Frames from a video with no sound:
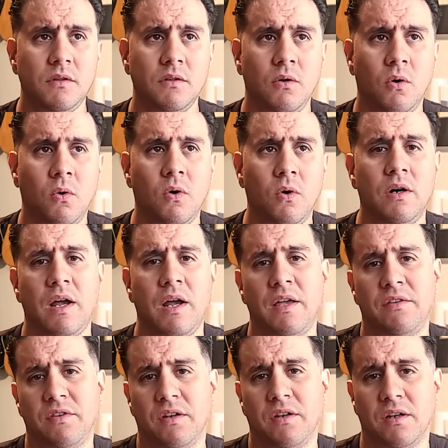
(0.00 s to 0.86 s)
Or
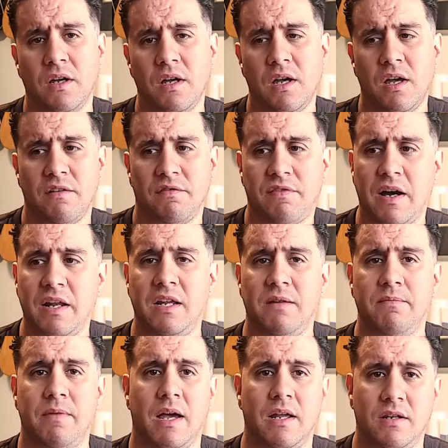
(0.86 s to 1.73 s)
as a
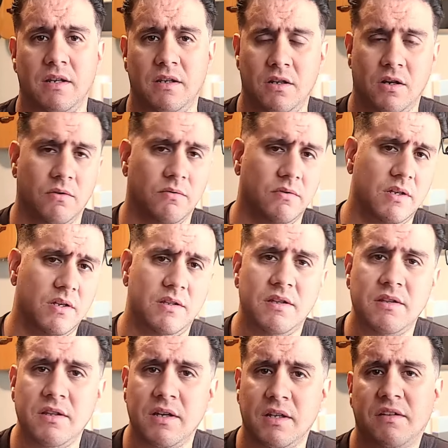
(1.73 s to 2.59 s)
fighting man, you know, it,
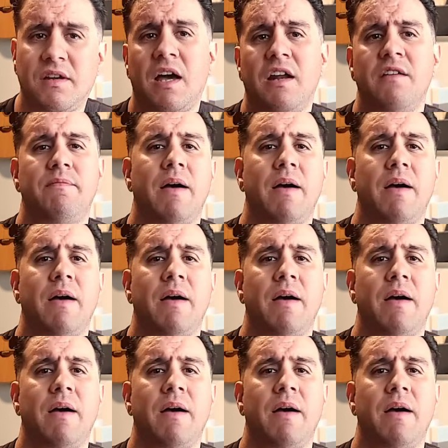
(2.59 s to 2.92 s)
it's kind of